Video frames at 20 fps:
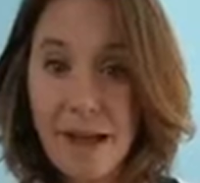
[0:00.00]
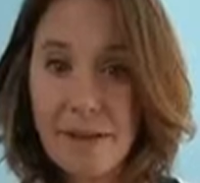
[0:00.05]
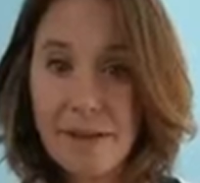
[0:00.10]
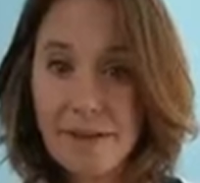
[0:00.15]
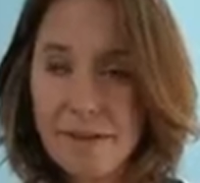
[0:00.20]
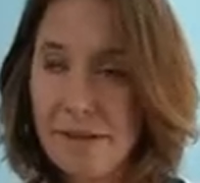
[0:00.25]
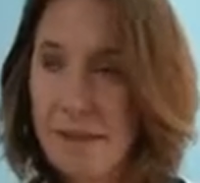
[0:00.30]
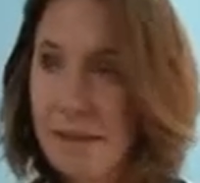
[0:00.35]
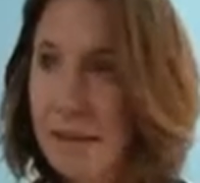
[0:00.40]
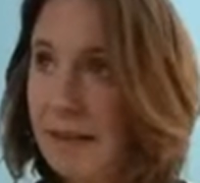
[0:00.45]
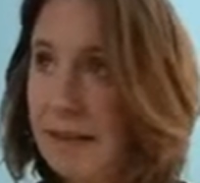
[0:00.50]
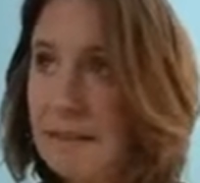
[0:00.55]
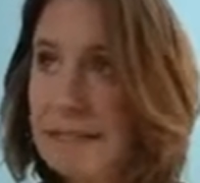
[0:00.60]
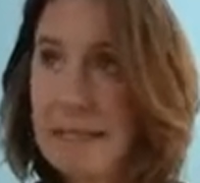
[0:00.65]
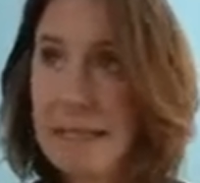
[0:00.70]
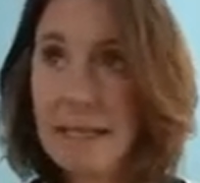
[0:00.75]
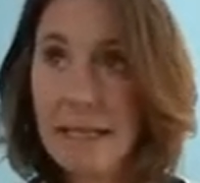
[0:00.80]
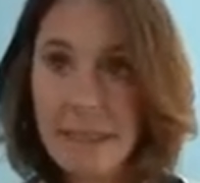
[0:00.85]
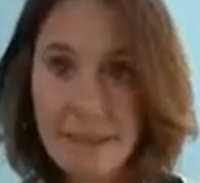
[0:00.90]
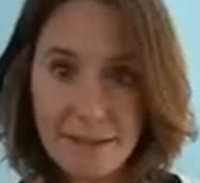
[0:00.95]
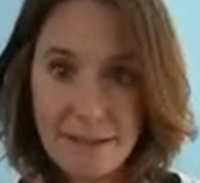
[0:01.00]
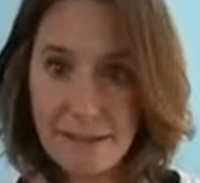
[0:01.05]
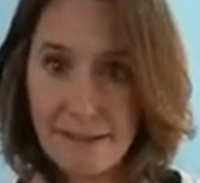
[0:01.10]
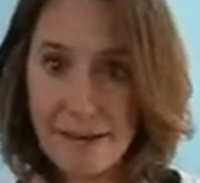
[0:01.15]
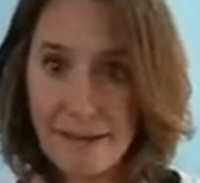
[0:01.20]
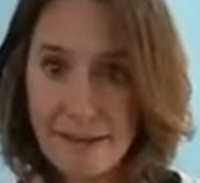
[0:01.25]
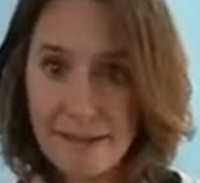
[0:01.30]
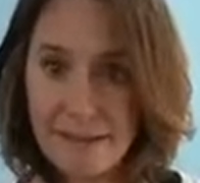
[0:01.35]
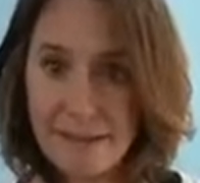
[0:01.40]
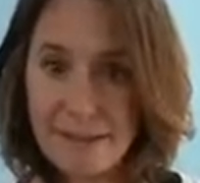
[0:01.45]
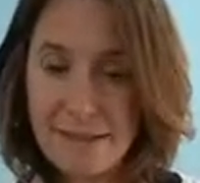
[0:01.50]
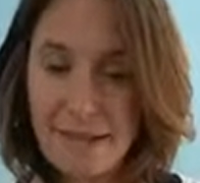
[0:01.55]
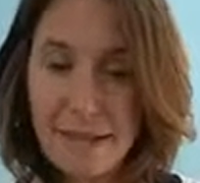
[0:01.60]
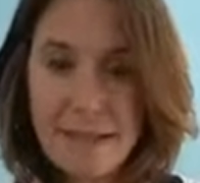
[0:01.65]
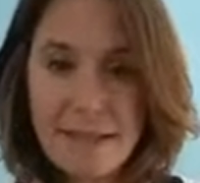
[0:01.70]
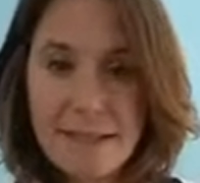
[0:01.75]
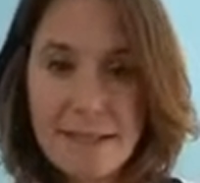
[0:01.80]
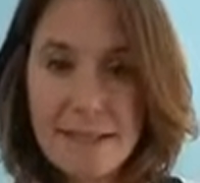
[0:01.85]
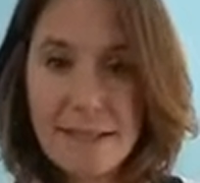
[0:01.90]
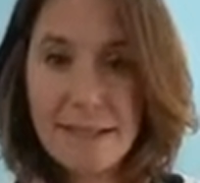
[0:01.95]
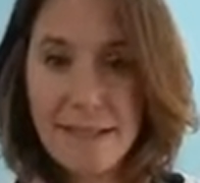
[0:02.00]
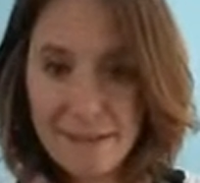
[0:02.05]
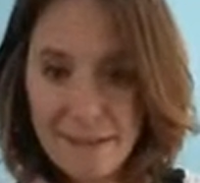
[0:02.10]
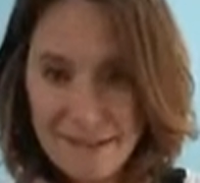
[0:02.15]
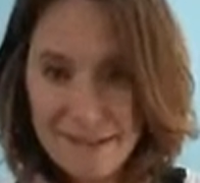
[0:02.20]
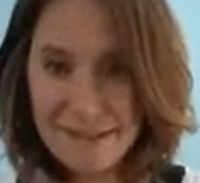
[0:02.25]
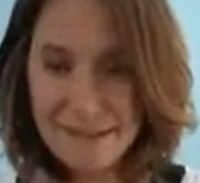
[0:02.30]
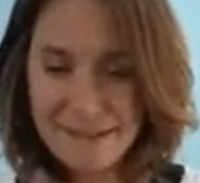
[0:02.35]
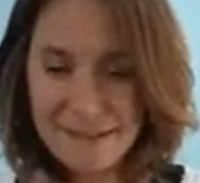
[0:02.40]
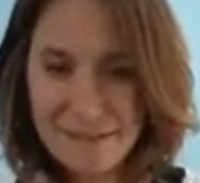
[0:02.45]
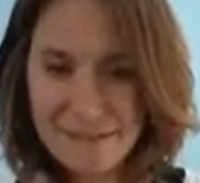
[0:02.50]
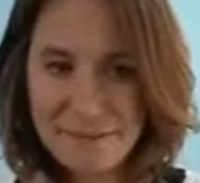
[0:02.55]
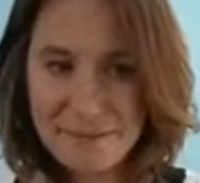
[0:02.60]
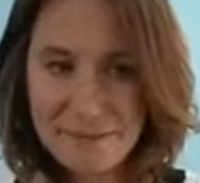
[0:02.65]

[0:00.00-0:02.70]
love. That's it, guys. That is it.